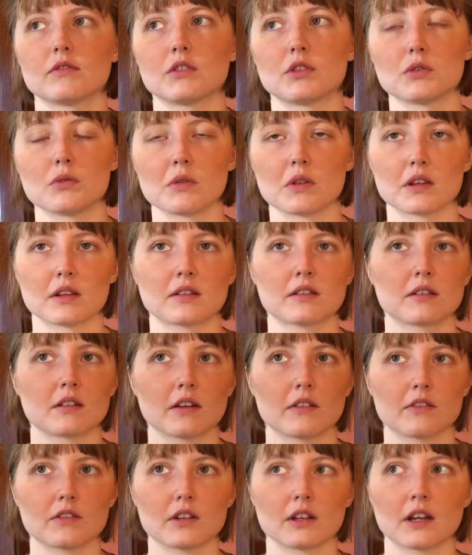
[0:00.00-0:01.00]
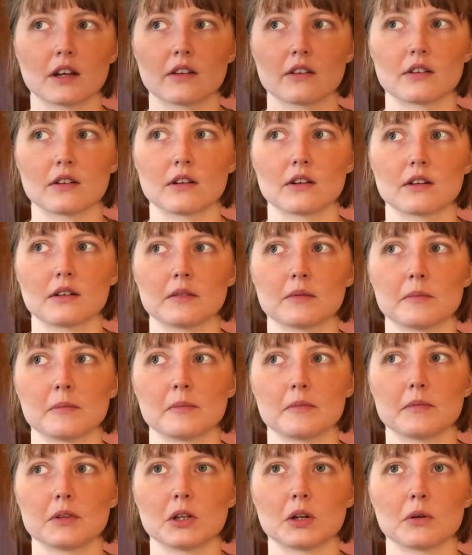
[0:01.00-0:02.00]
do this stuff together and,
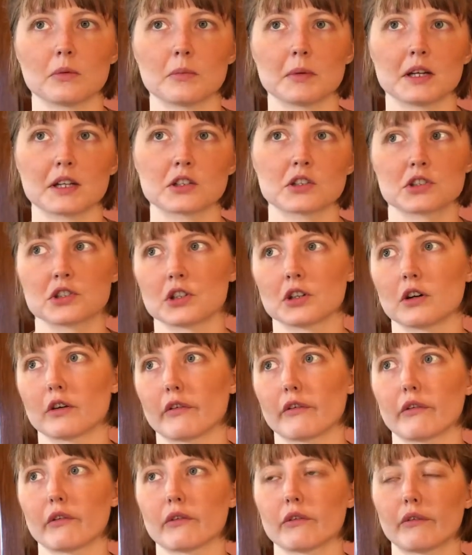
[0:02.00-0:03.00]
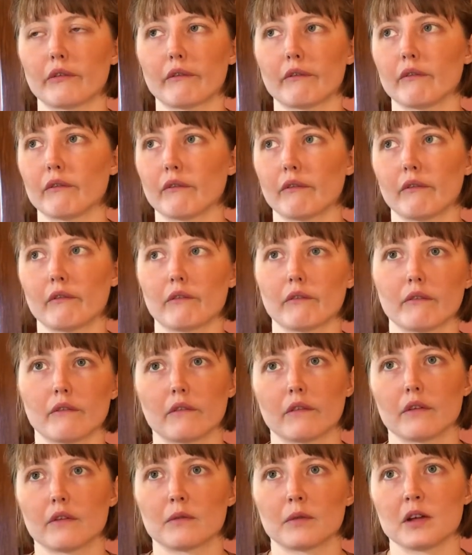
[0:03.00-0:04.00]
you know, make sure
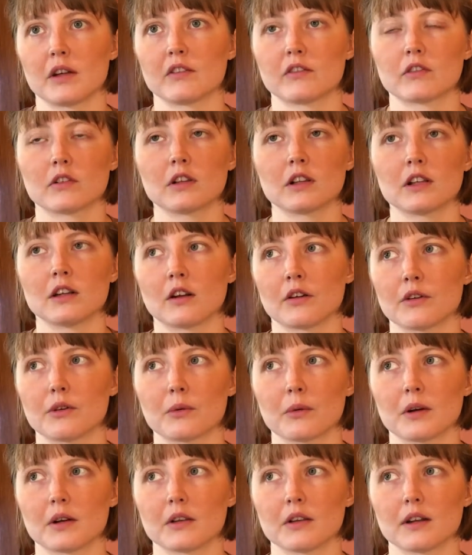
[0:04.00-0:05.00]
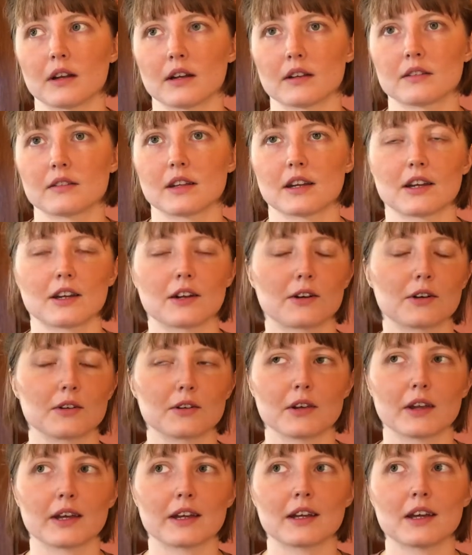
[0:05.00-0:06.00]
we have clean underwear the next day,
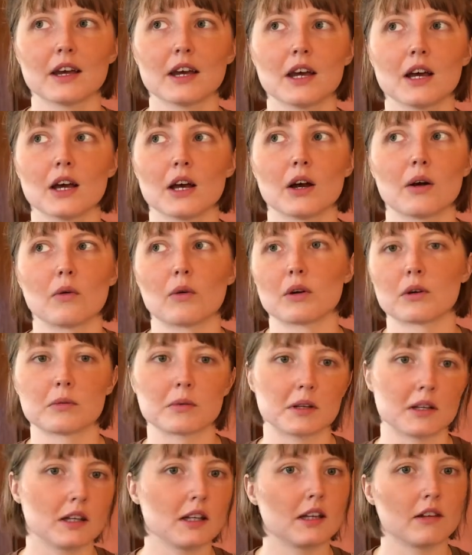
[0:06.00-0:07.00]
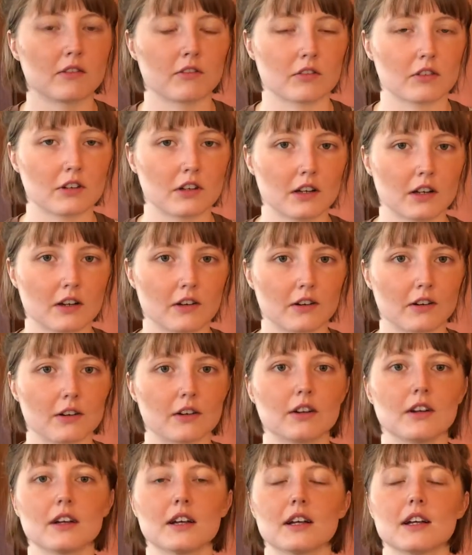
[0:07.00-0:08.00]
or like what are we gonna eat for
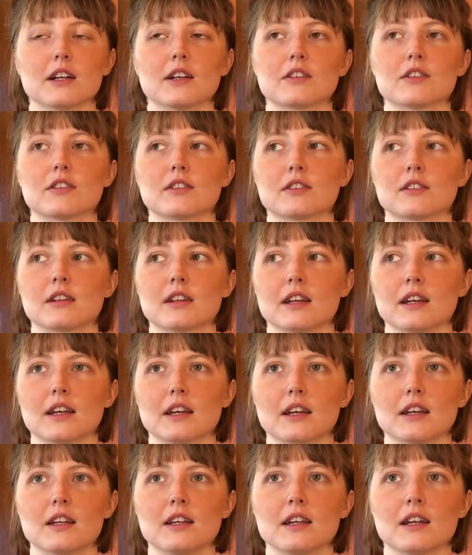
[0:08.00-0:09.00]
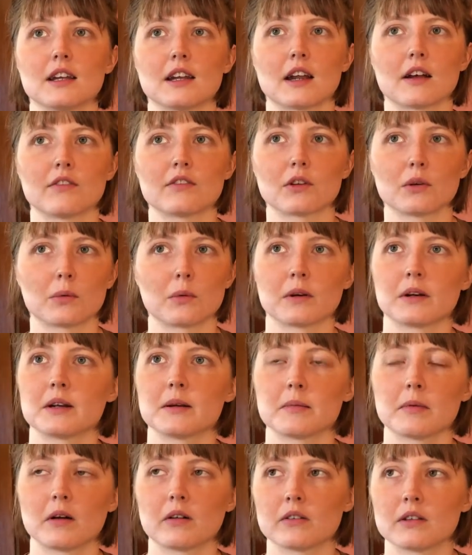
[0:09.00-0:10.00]
dinner. Just like he didn't have to
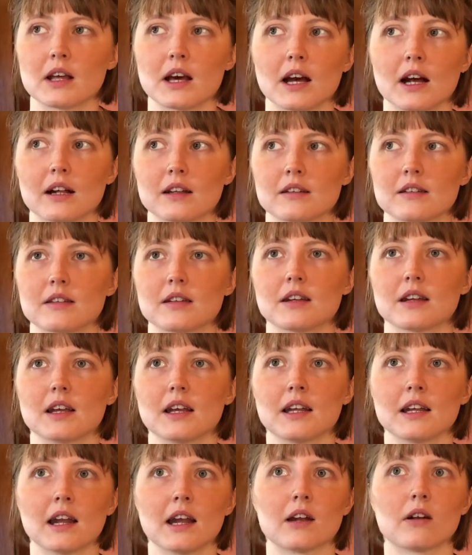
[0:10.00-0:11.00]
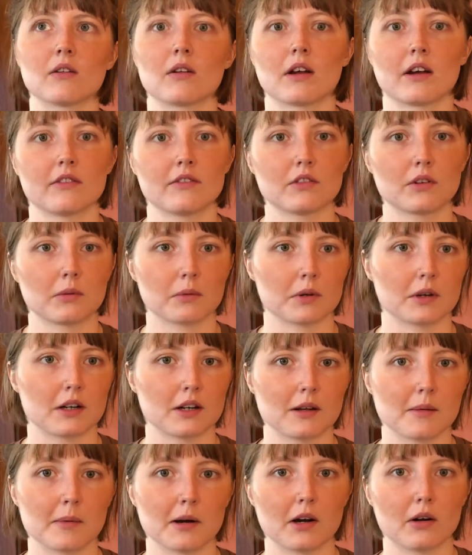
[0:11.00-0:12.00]
worry about that, and I don't have to
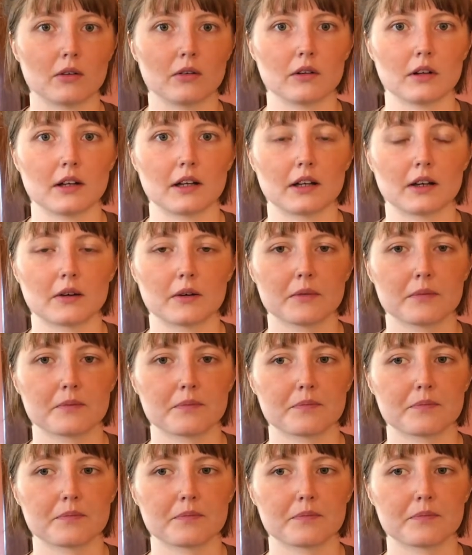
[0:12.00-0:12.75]
worry about like